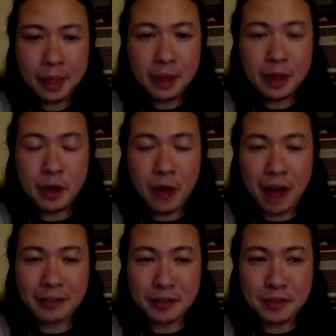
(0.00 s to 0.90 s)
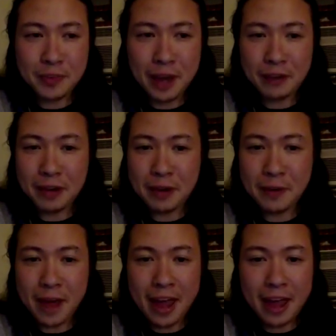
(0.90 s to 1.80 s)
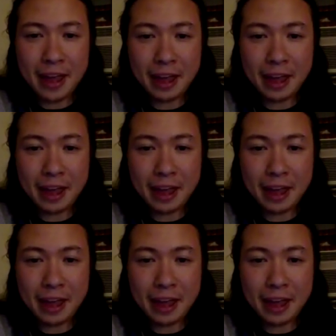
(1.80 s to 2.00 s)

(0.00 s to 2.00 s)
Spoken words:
You don't have to respond right away.